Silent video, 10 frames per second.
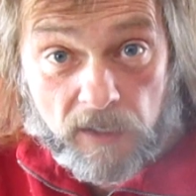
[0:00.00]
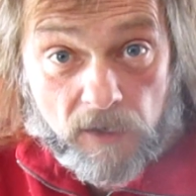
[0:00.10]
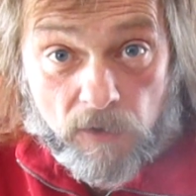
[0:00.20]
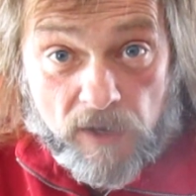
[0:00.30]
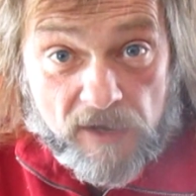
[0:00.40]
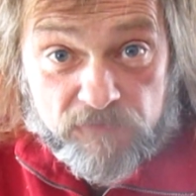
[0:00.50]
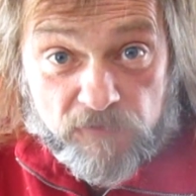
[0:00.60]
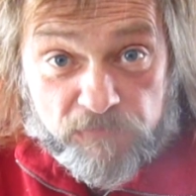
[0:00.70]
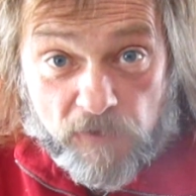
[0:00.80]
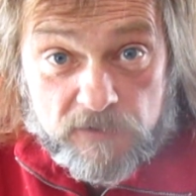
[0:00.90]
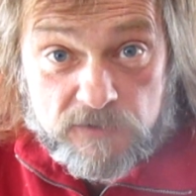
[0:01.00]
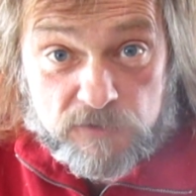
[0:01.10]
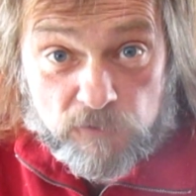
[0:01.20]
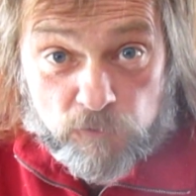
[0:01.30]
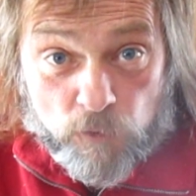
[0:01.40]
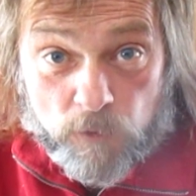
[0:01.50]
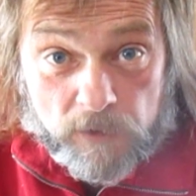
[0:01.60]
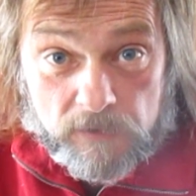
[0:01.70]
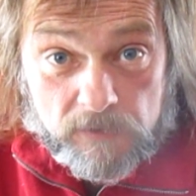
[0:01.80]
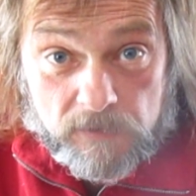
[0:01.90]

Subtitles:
I don't have the funds to do it.